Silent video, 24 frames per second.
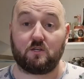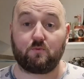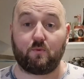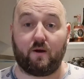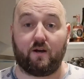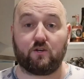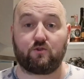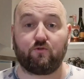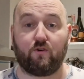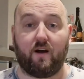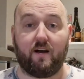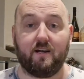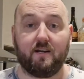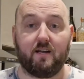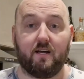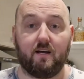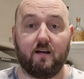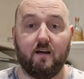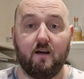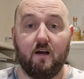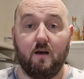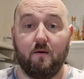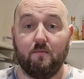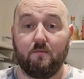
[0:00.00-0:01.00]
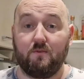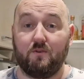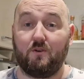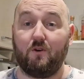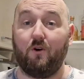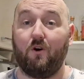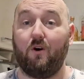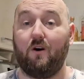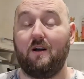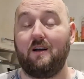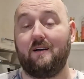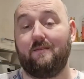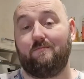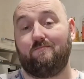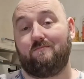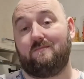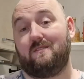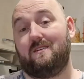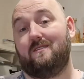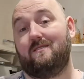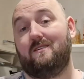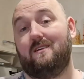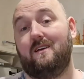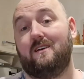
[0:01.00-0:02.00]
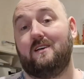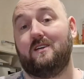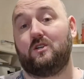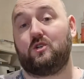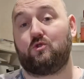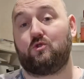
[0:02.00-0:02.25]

why I tried it. You know, it is